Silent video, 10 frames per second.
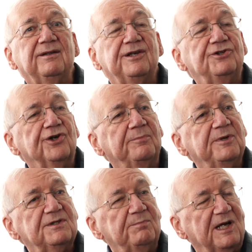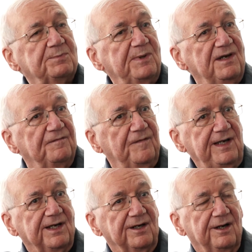the Germans must be
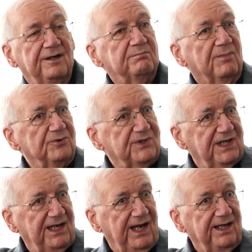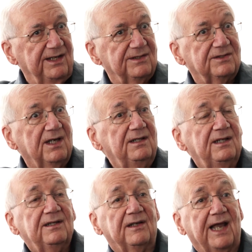defeated. Most Canadians,
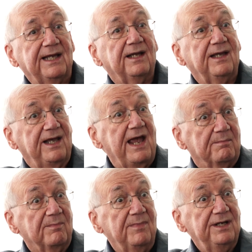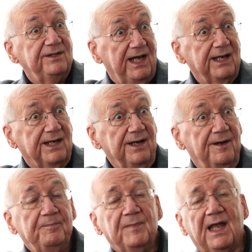like him, did.
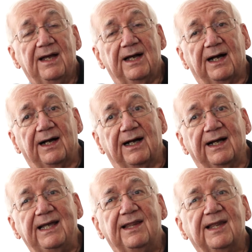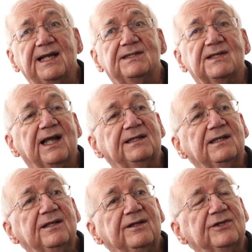He thinks that
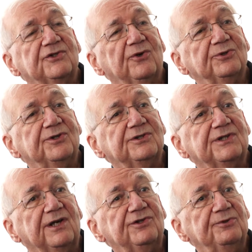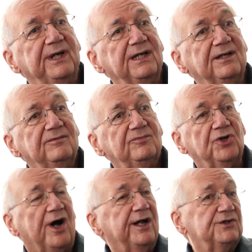the soldiers are doing
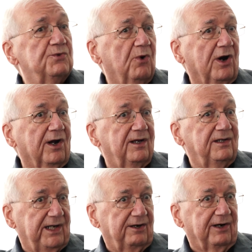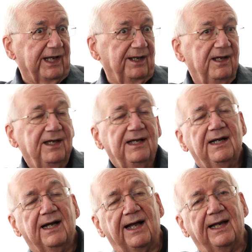God's work, literally.
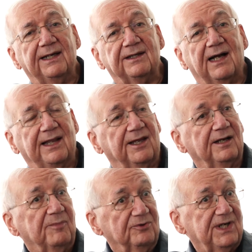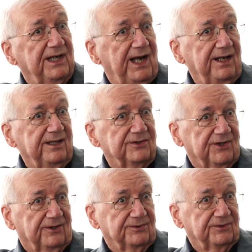And I think most Canadians
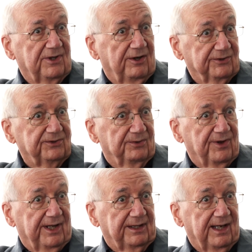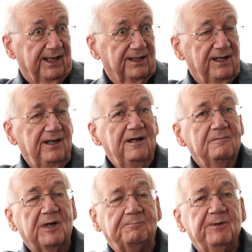also thought
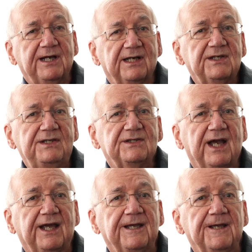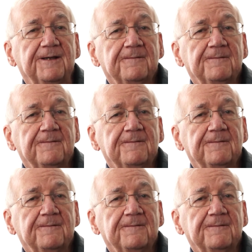that. But because he's a